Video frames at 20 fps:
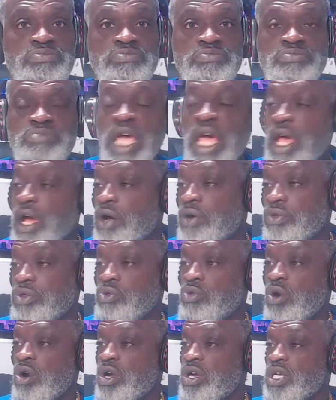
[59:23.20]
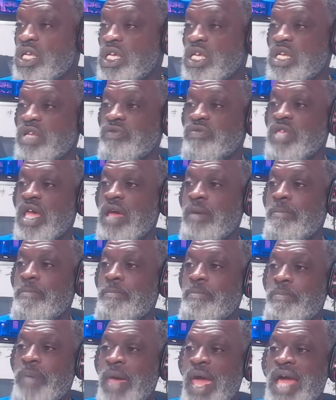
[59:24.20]
health, who are in need of
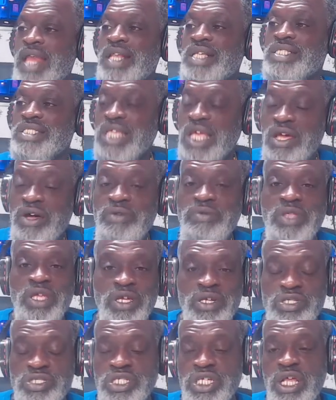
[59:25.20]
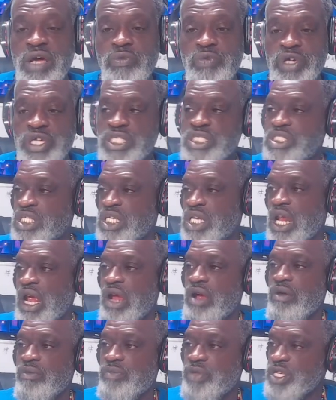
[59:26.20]
that balanced health energy that we can send
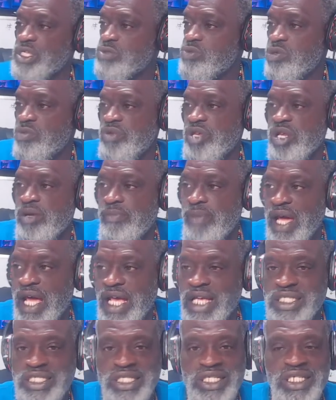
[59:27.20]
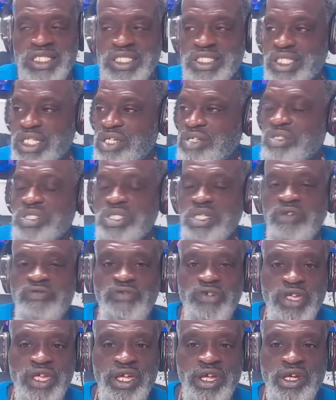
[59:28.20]
out because we've been amassing this energy for
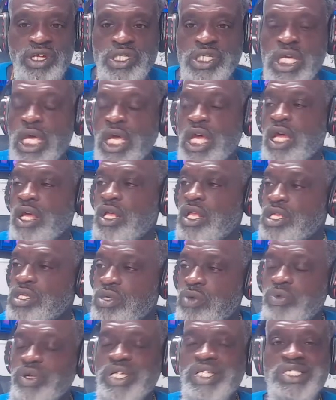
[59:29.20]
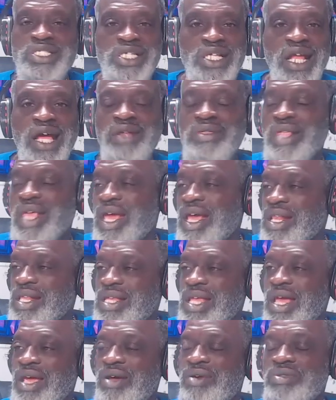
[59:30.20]
years. So we can send out that,
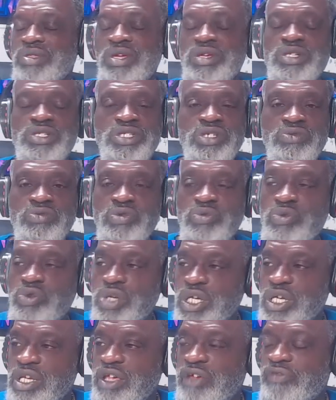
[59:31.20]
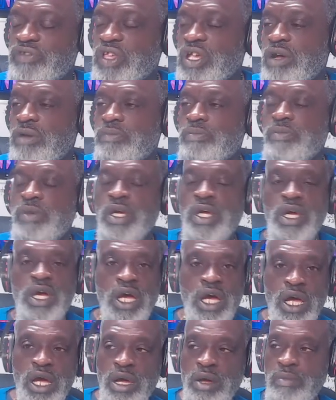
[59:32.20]
that health energy. We want to lift up
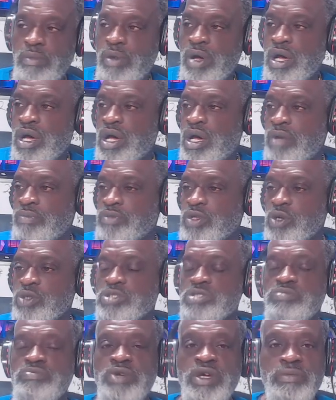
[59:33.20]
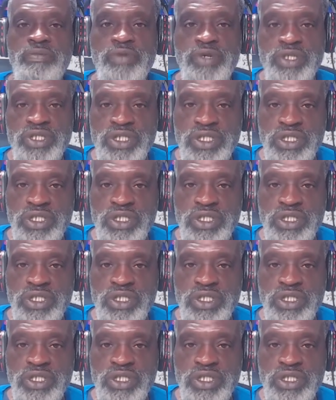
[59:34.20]
um, um, those members,